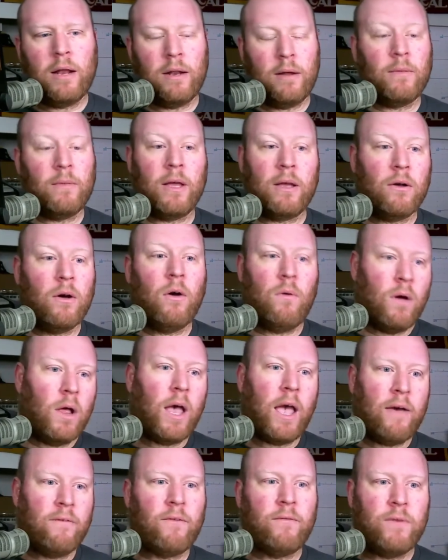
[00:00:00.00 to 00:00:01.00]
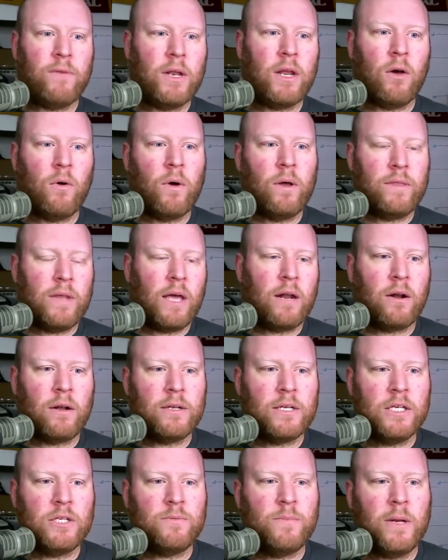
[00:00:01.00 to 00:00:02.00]
And I'm like, "Oh, well, I have a video on that on
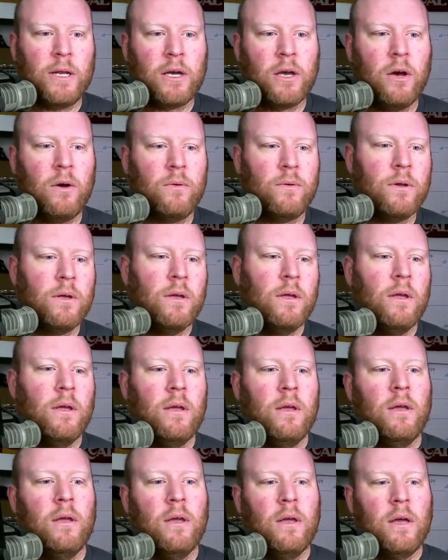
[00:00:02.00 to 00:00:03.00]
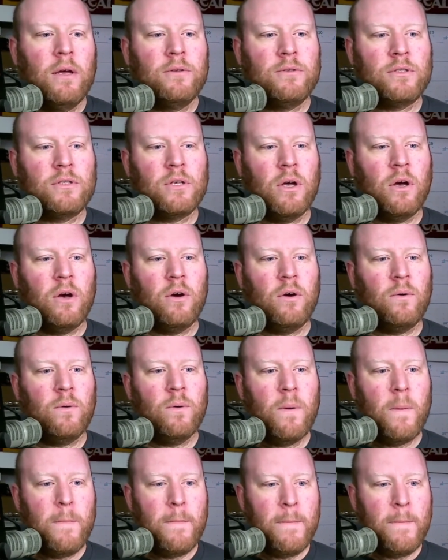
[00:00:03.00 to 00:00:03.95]
Teach Me to Code." And so